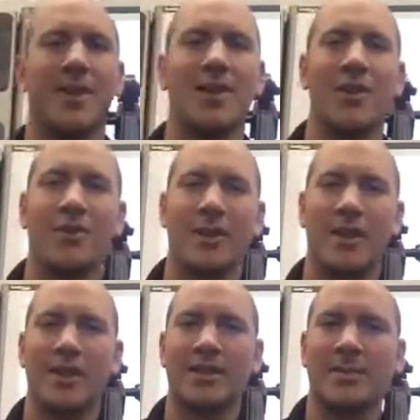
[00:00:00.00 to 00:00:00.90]
Hello
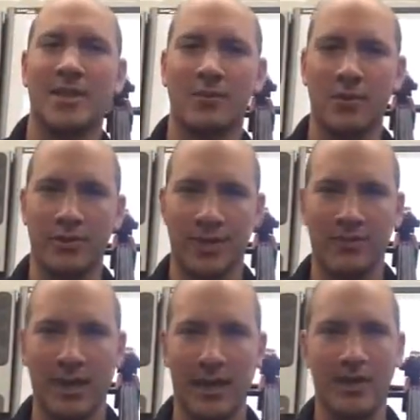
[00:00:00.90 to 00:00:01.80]
everybody, this is Mr. Rojan
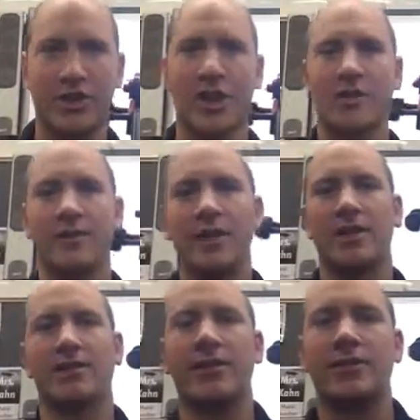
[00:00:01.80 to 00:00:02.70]
making a cello
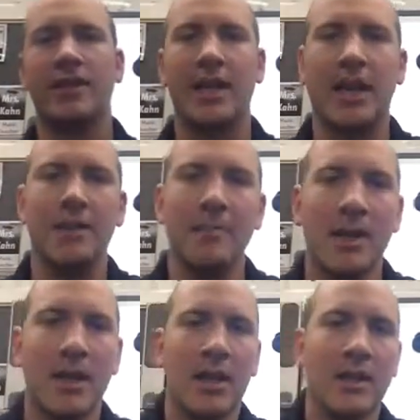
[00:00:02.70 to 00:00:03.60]
video for you today.
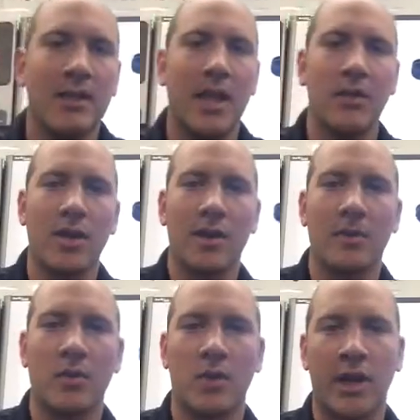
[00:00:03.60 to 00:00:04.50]
Today we're going
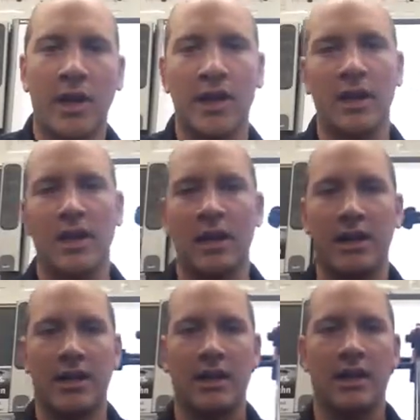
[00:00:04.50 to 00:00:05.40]
to be working
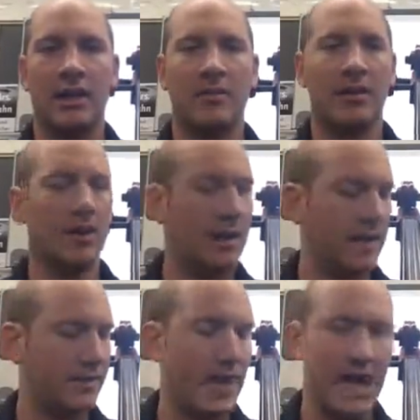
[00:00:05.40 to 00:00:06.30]
on a
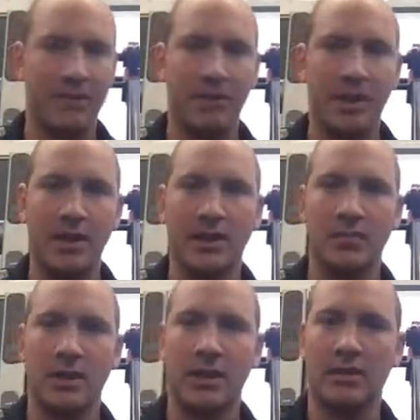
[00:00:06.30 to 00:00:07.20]
left-hand
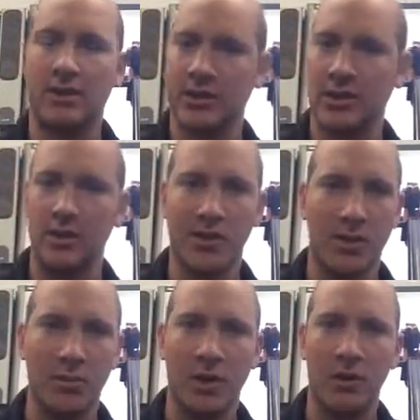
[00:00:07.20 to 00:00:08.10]
piece, one that doesn't use
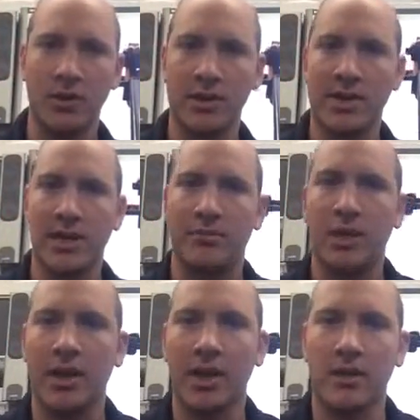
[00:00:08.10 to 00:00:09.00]
the bow. We're just going to
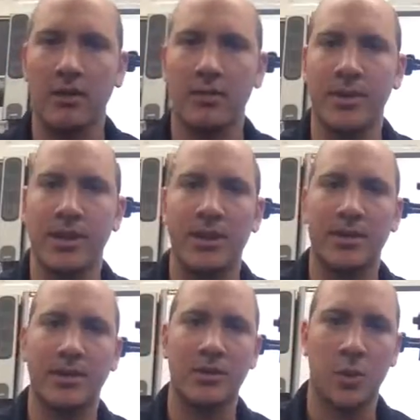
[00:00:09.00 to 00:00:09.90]
pluck it a little bit.
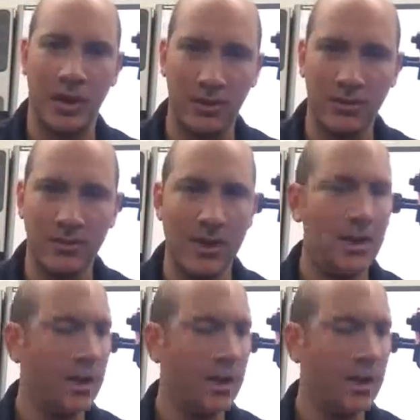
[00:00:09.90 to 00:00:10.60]
It's Twinkle.